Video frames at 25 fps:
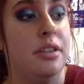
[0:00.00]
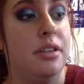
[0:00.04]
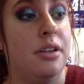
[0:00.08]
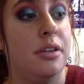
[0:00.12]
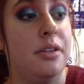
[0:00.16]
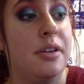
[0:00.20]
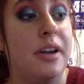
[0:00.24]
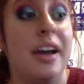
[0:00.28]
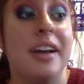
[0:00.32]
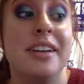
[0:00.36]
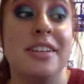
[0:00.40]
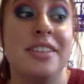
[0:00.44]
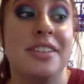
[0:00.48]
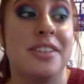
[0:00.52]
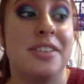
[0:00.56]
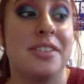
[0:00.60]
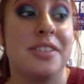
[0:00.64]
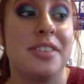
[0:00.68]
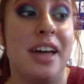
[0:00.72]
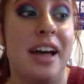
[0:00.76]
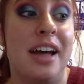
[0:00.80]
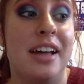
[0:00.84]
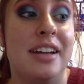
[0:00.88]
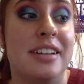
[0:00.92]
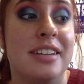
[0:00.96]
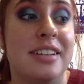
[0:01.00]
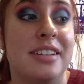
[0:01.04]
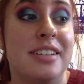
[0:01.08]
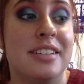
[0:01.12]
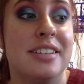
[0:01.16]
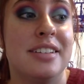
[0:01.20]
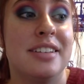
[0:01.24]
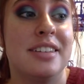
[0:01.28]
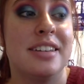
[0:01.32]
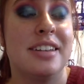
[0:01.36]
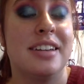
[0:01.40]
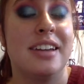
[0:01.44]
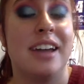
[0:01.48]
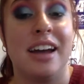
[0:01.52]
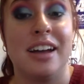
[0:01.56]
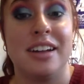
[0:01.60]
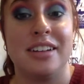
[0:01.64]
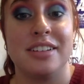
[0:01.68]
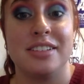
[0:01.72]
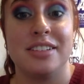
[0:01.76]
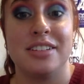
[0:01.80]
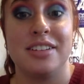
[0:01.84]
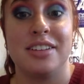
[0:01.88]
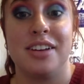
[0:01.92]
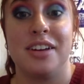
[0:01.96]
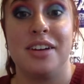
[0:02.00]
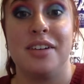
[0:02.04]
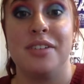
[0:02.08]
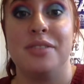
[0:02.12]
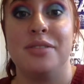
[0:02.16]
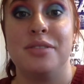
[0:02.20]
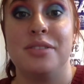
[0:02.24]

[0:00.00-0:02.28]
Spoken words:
Okay, so that is the end of